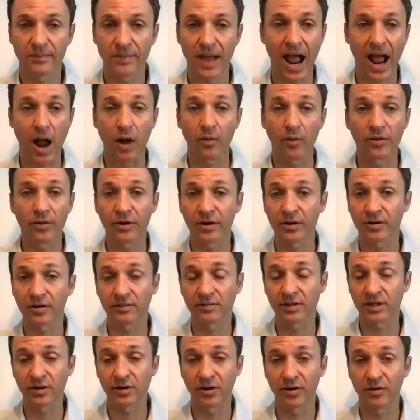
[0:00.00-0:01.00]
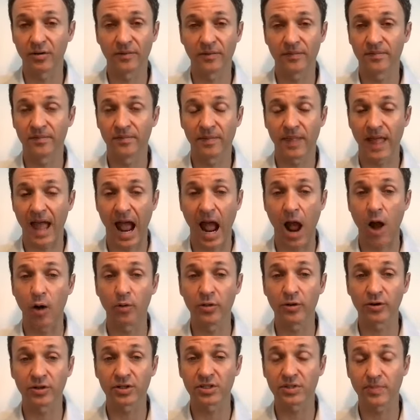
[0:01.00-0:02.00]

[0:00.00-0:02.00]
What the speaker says: how they're